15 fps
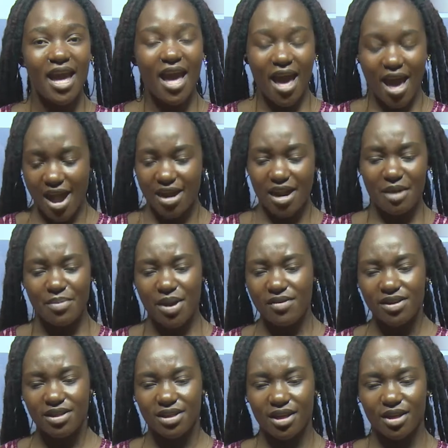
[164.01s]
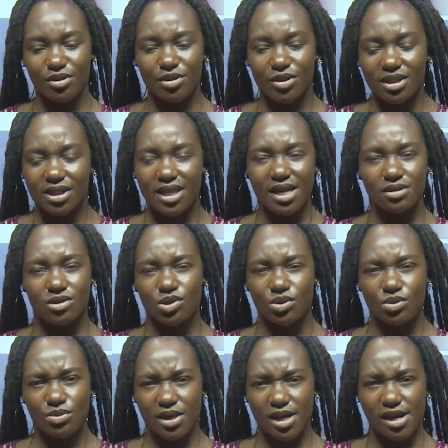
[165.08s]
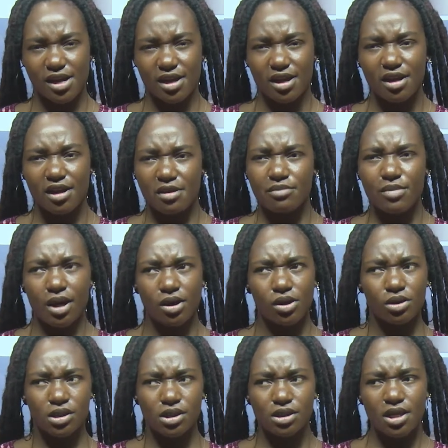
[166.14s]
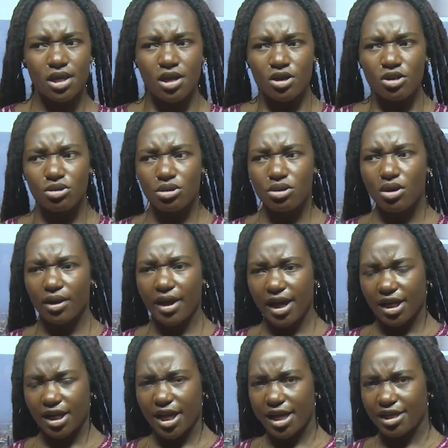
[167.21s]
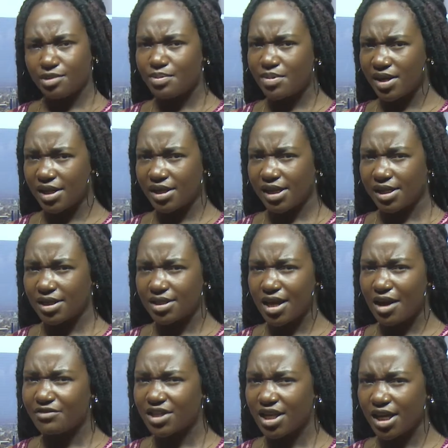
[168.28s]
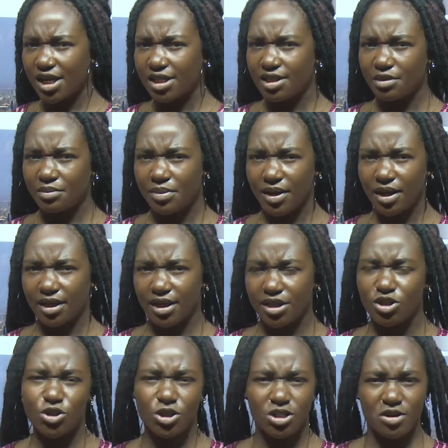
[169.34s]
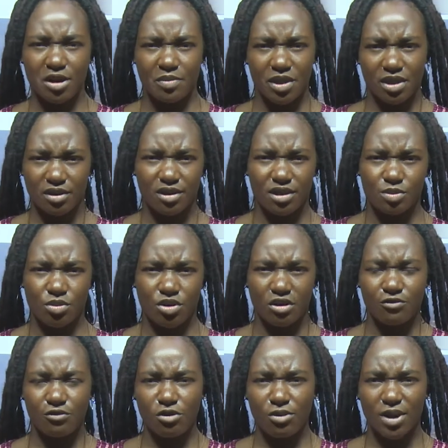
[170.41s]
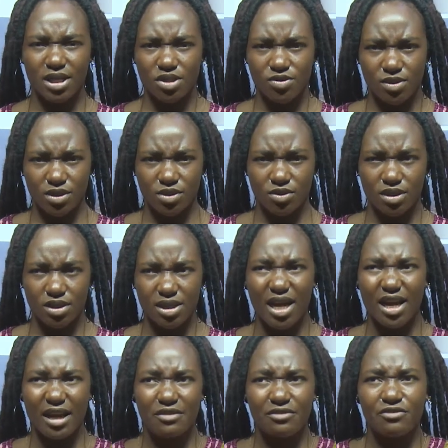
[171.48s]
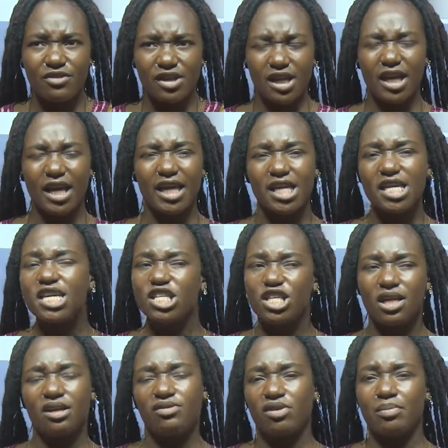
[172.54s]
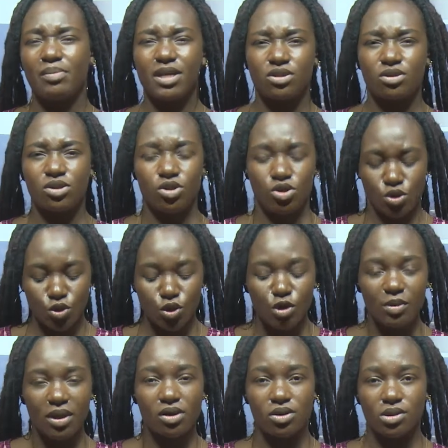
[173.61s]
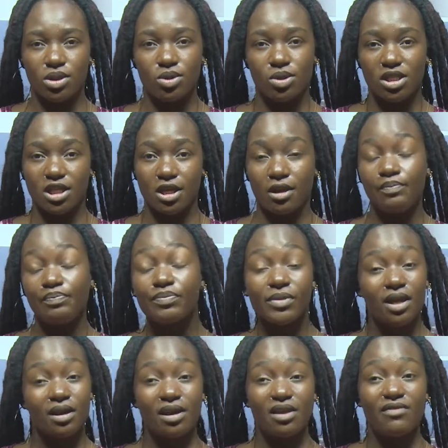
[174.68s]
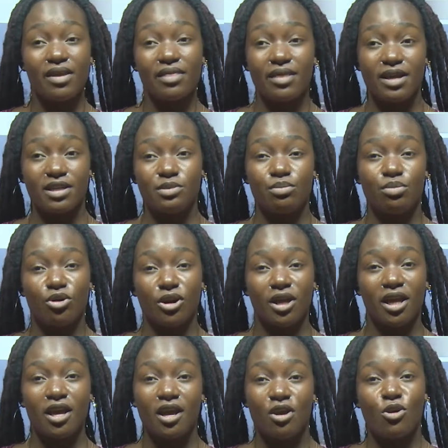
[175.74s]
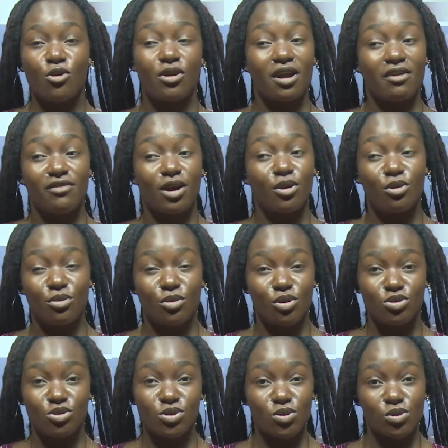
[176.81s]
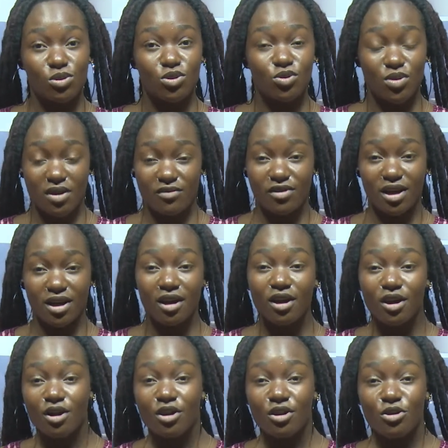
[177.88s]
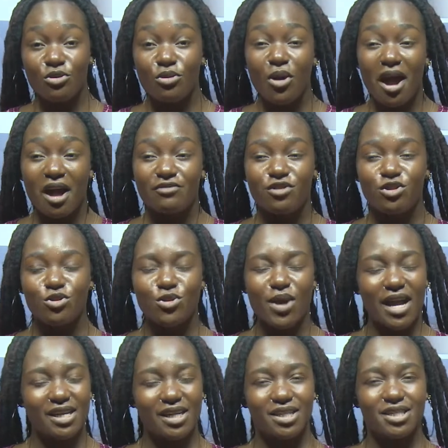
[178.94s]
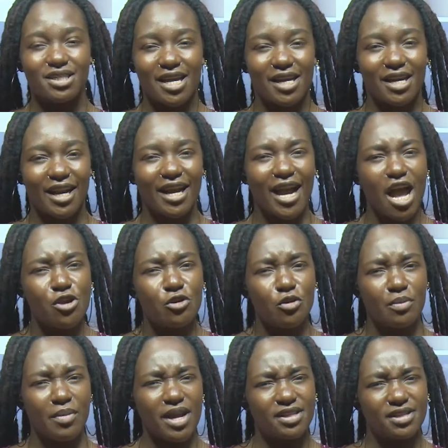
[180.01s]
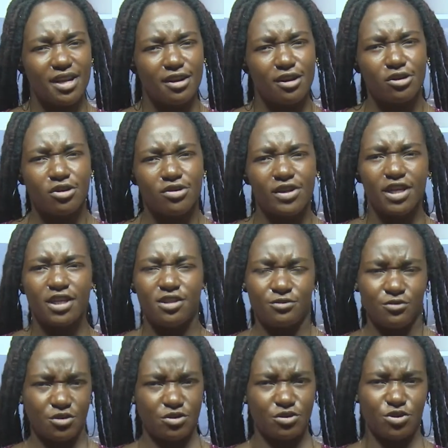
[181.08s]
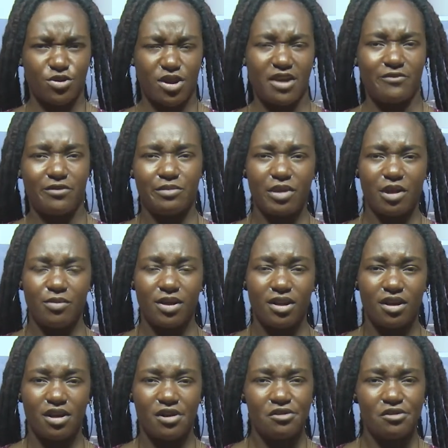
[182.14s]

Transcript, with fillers: And apparently, you know, it gets so weird because you go and get pregnant. After getting pregnant, you're trapping this boy. For what reasons? And I feel like each and every person should be consulted. Even that boy, unafaa kumconsult, unafaa. You have to understand, like, are you mentally correct for you to have a baby?